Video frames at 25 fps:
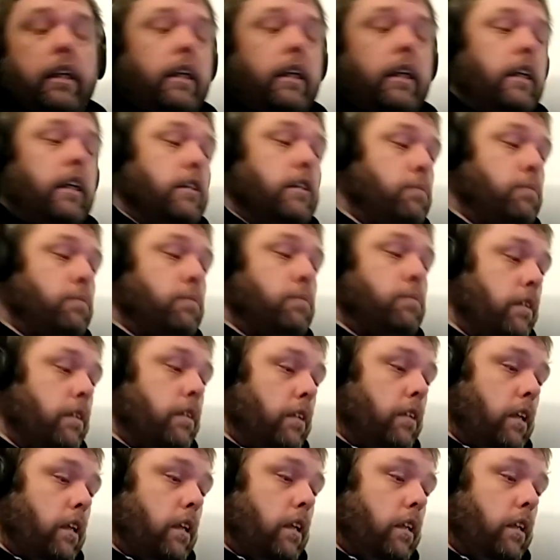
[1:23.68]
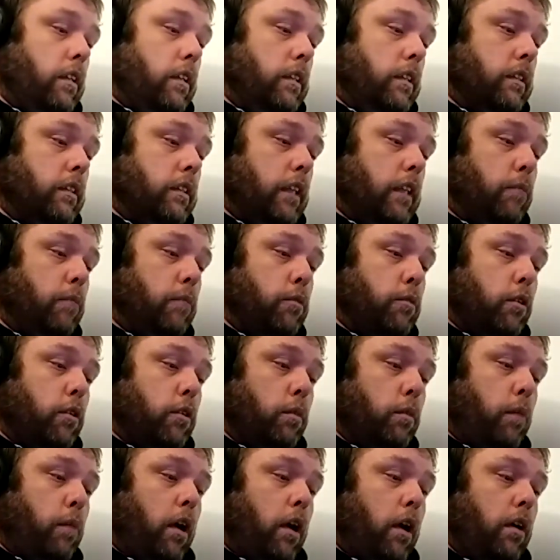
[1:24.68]
His brother-in-law is named
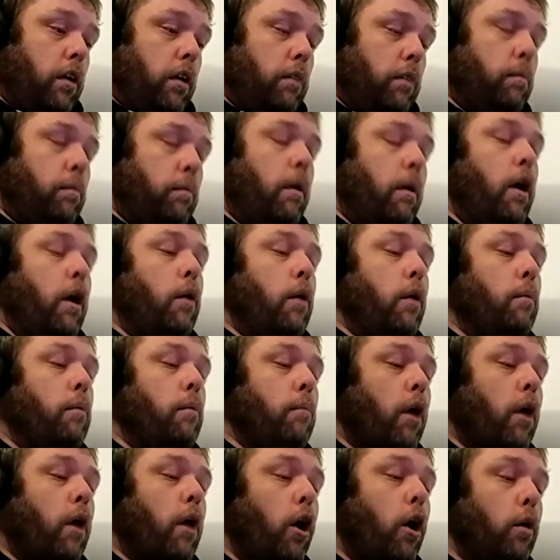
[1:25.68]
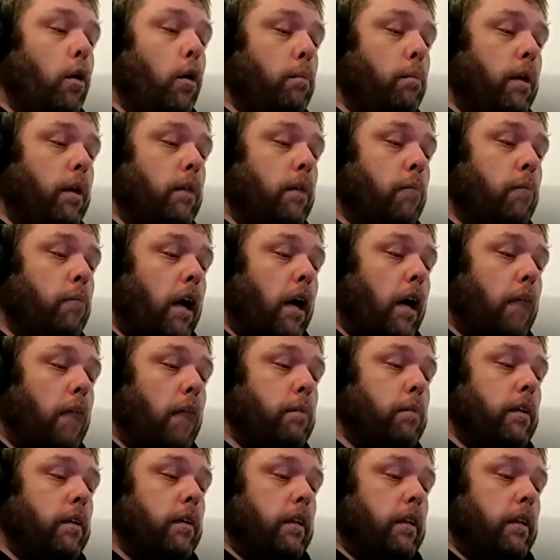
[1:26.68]
Joel Pope Hope Pop.